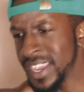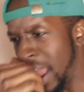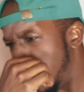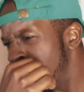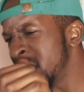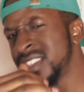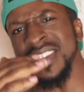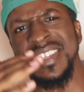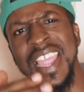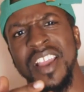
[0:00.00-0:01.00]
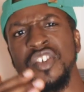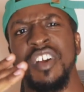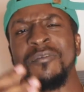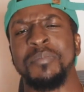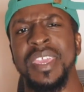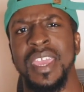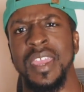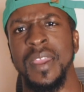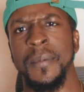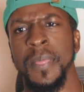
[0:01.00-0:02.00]
Now, what is the standard of
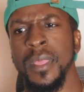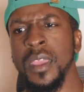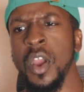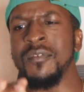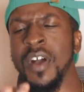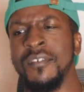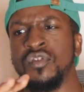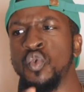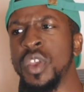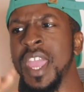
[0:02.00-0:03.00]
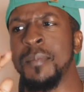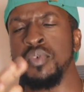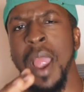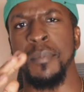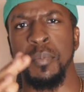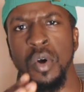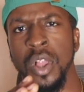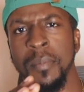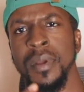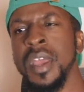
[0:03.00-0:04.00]
being of doing a proper
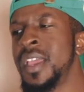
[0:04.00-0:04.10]
pull-up?